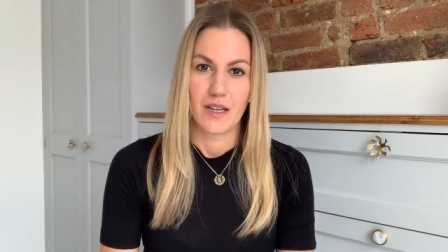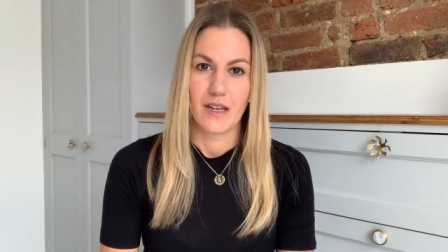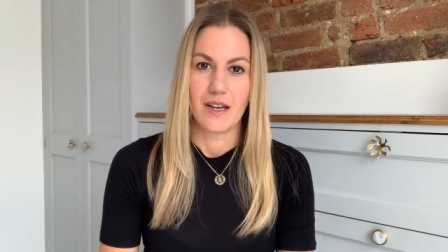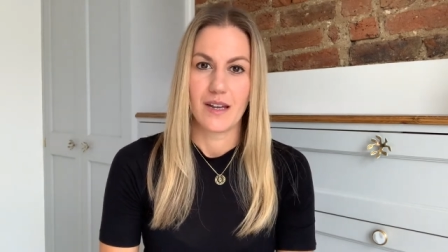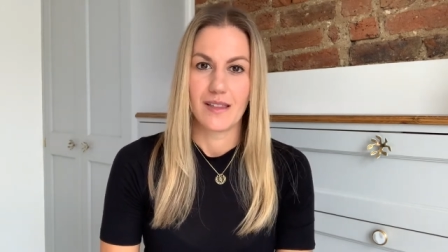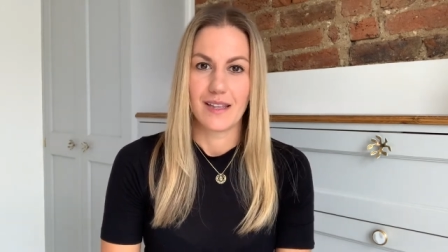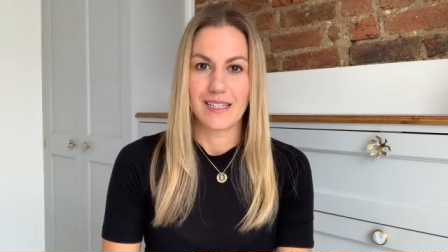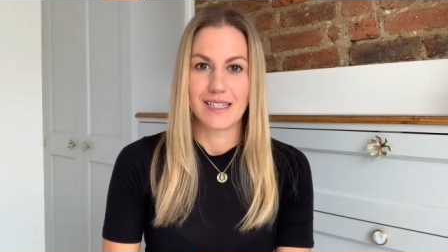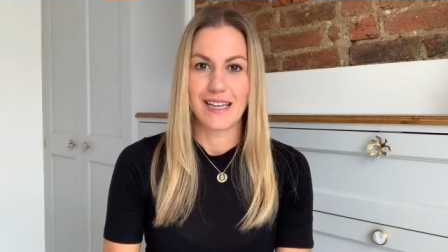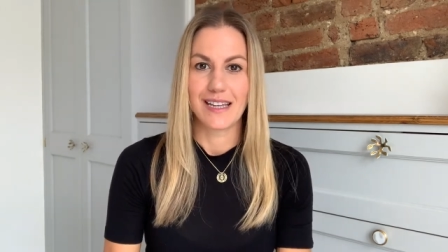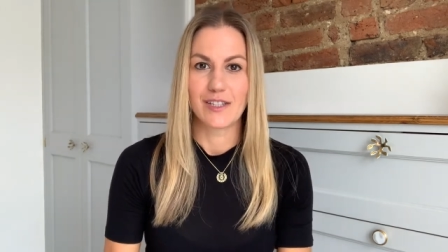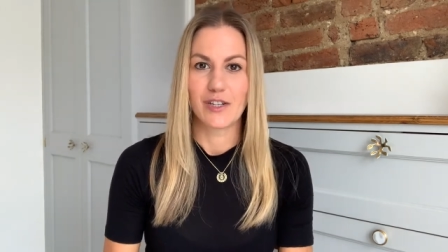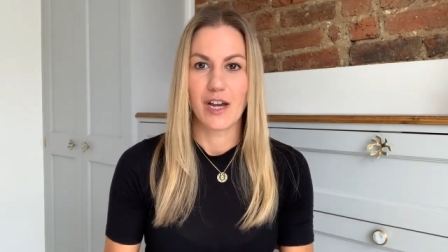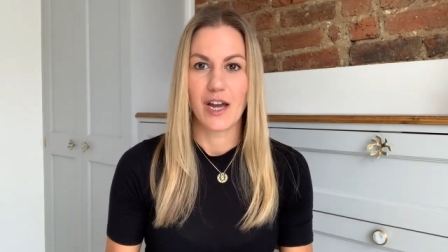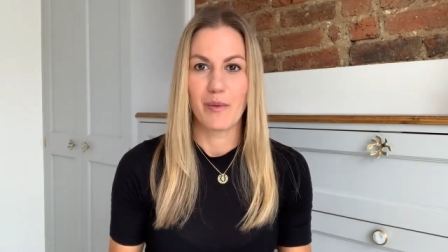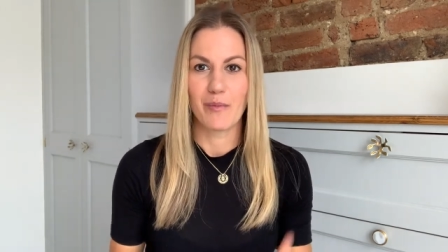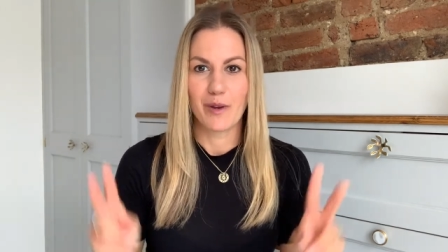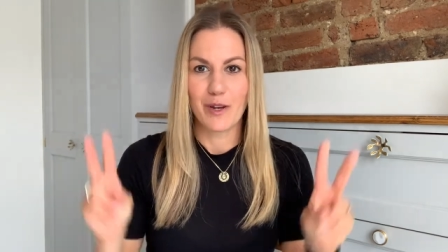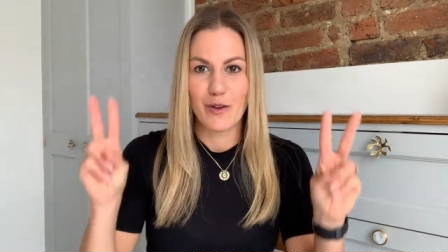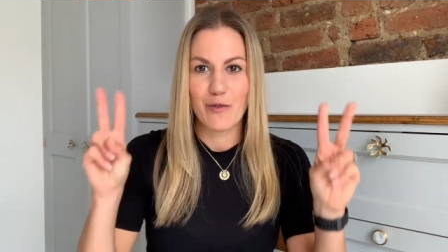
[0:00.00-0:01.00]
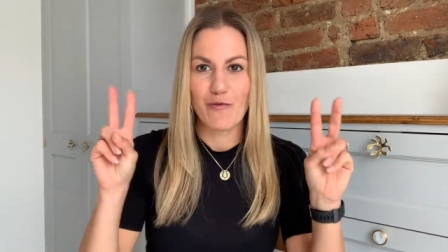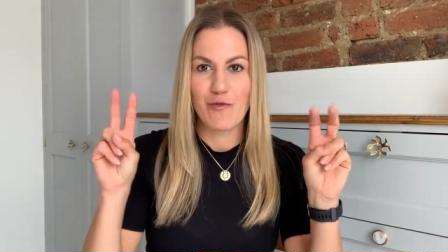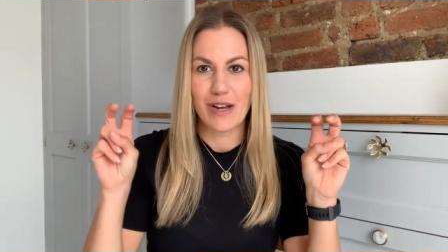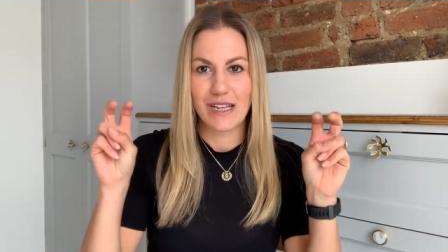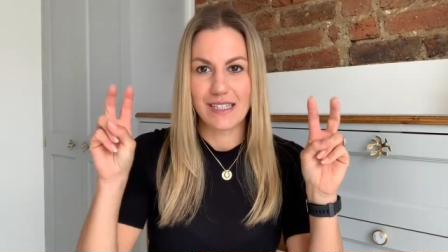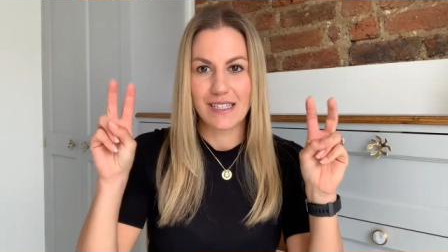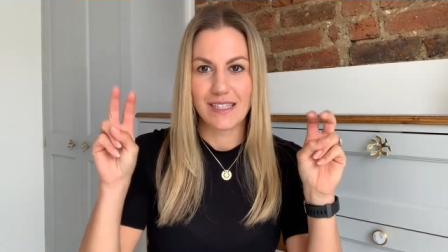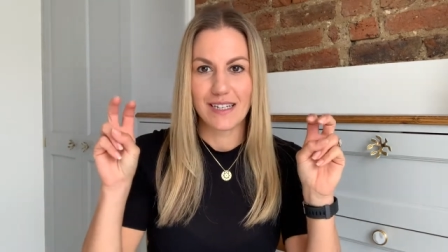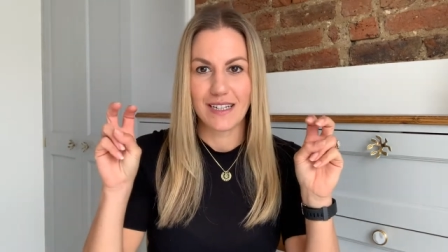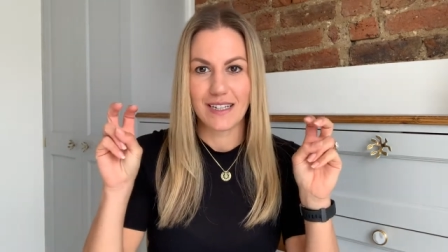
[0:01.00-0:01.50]
And there's that time when you're
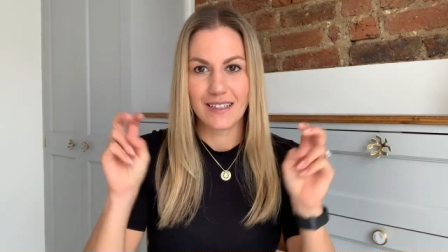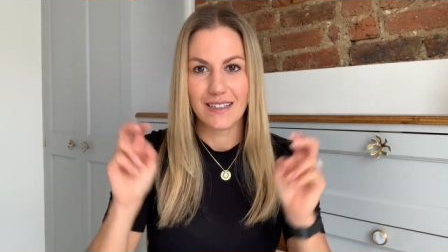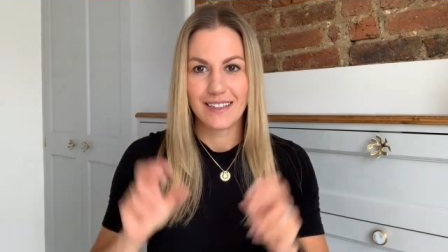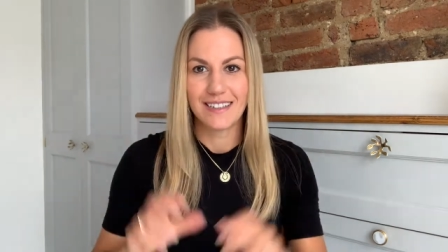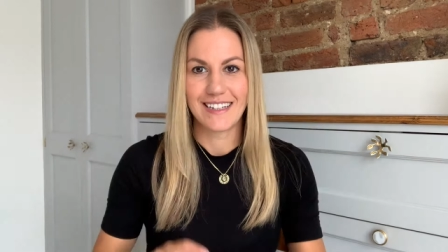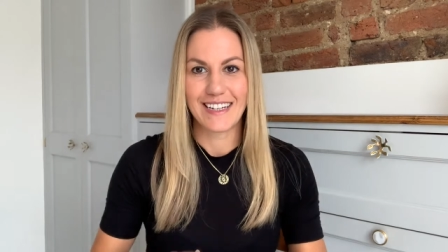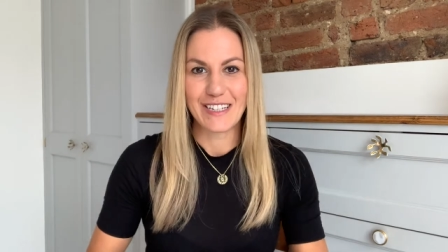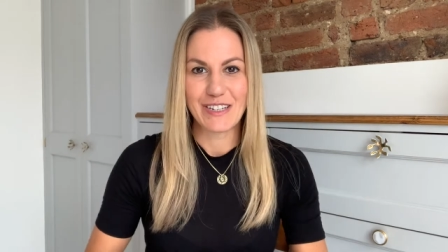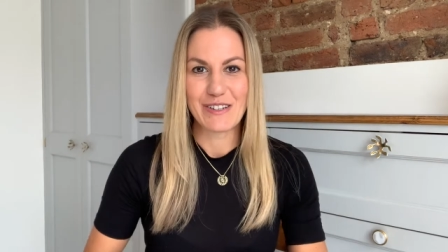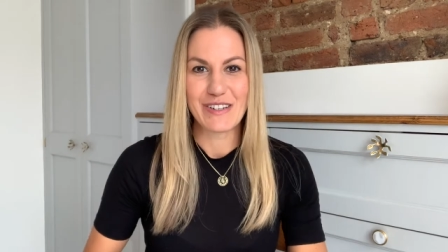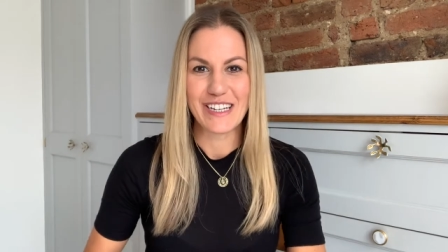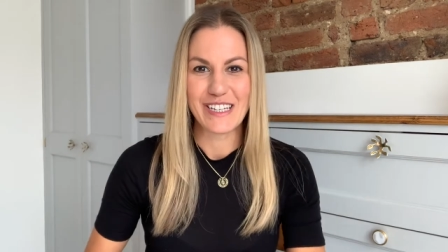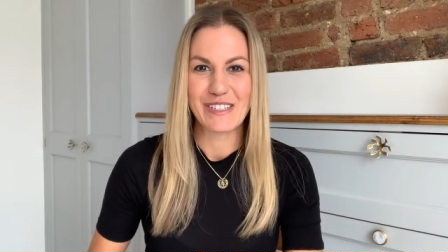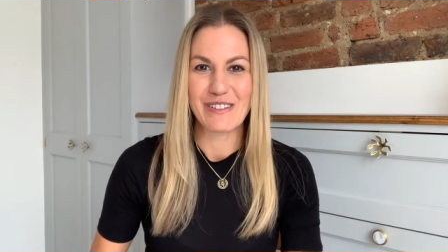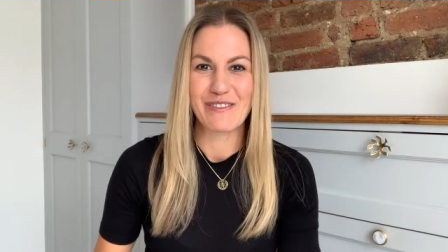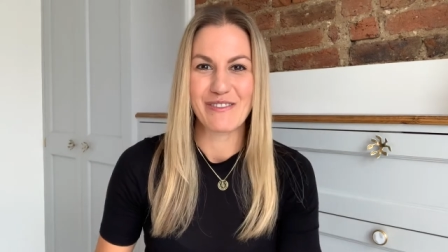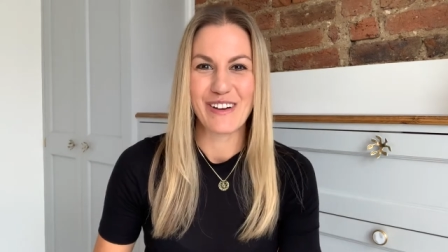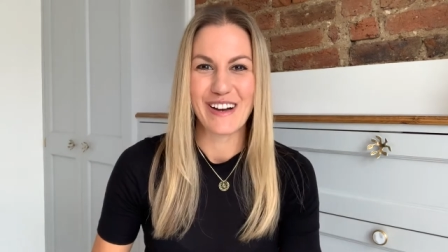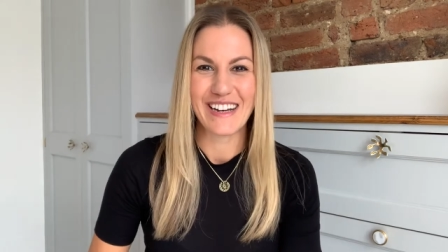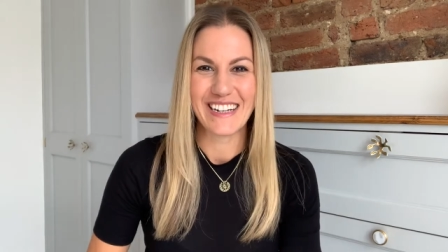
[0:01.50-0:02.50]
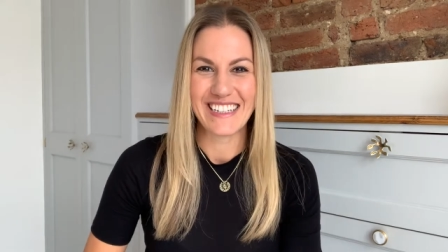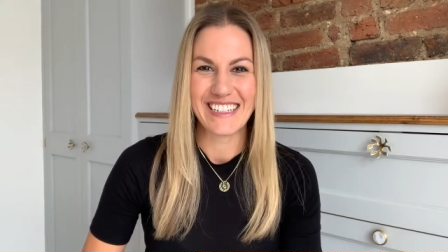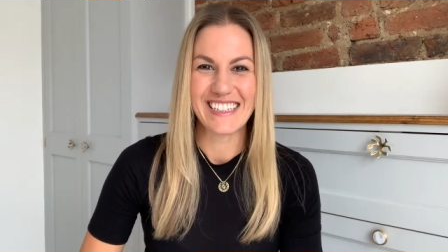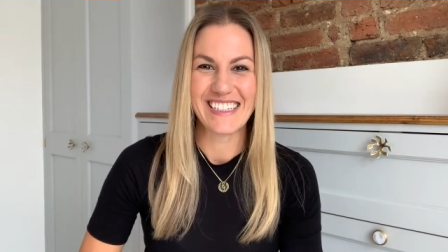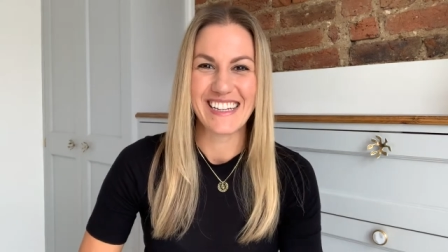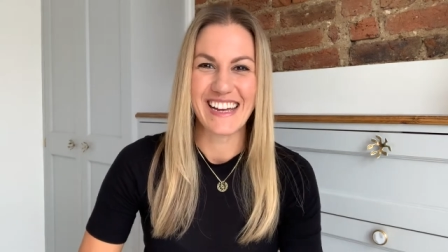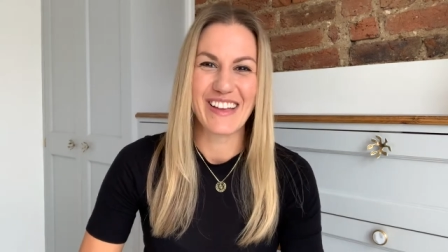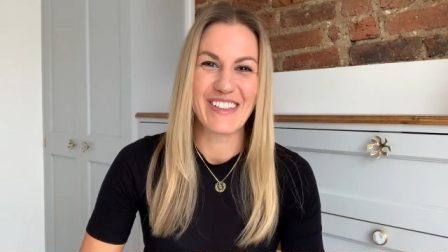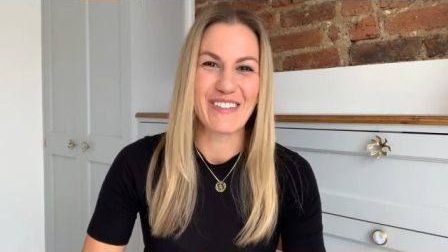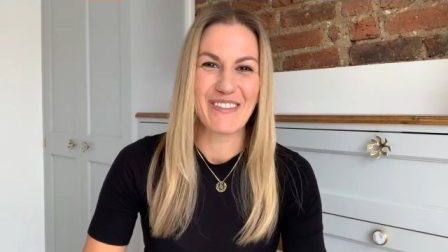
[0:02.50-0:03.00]
resting and you need to find
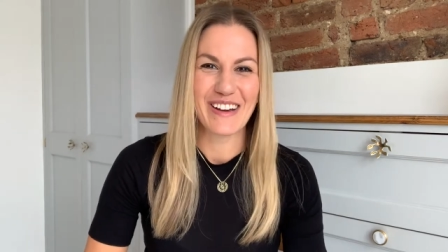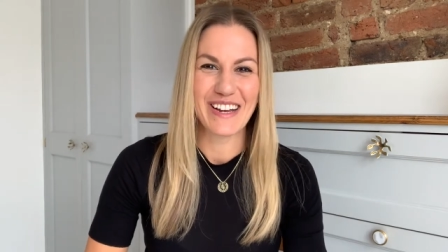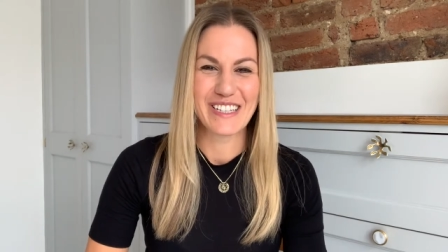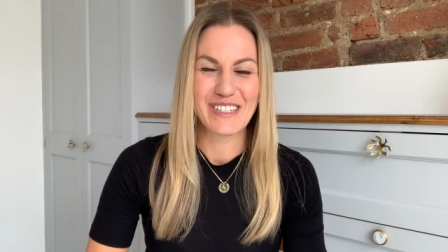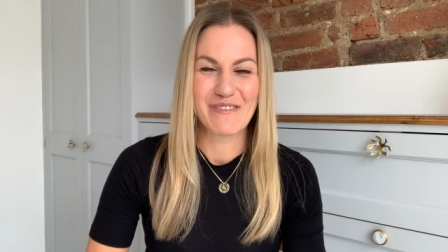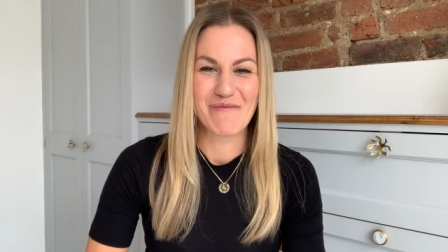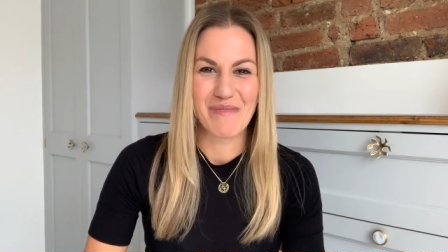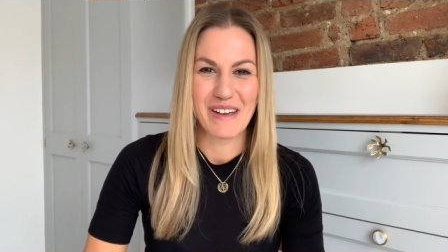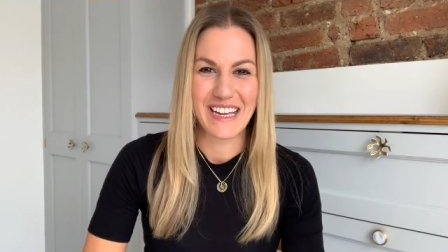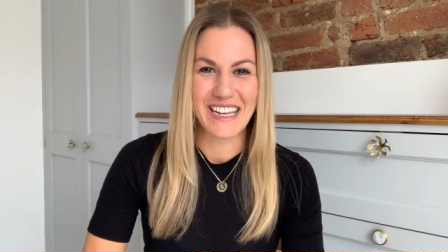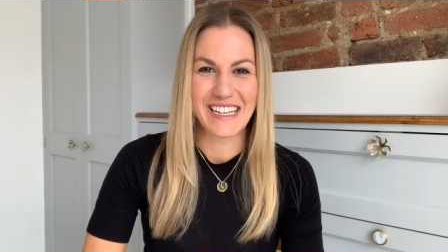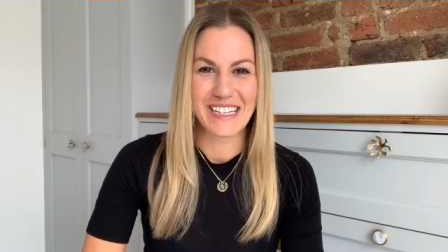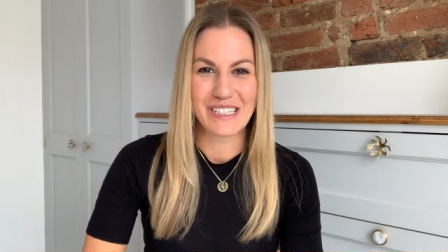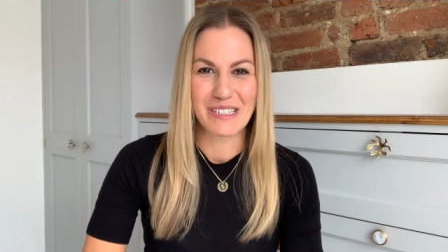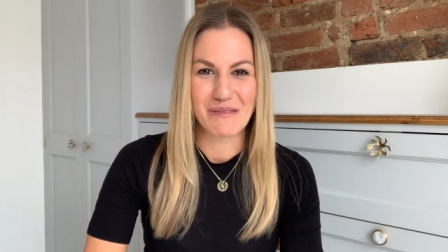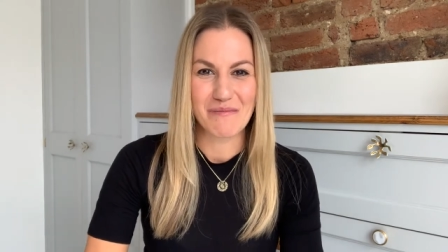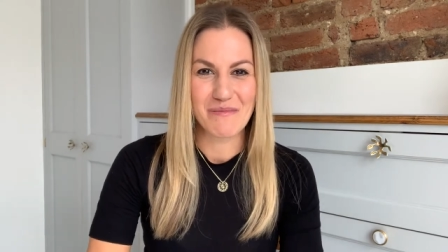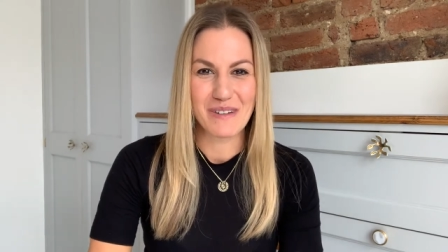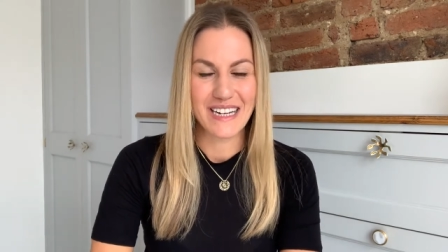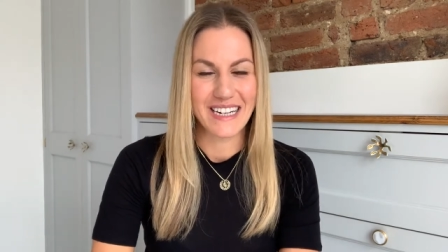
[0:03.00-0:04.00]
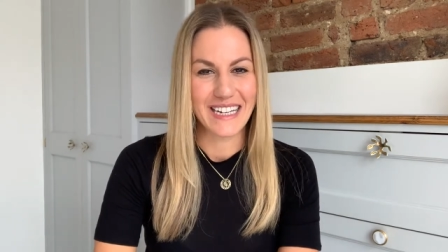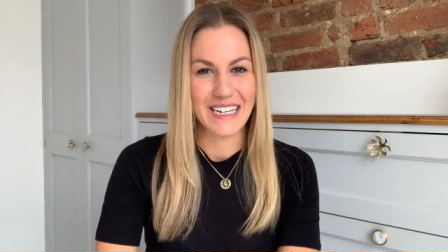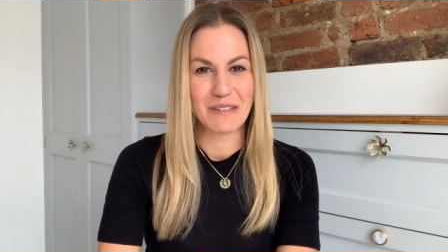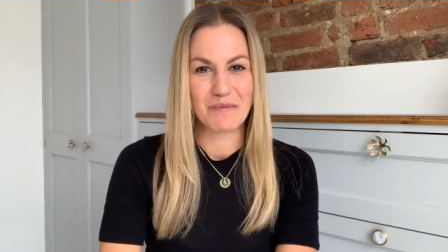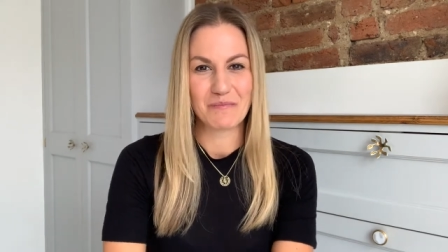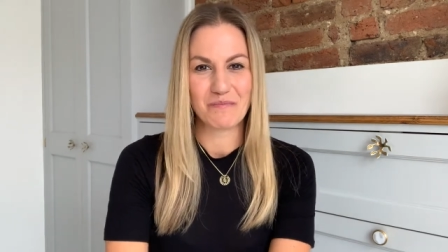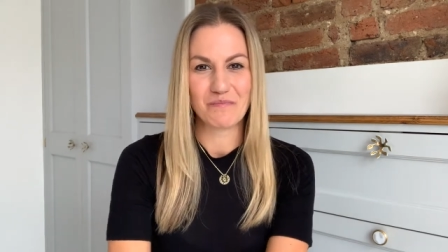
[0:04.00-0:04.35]
other ways of making some money.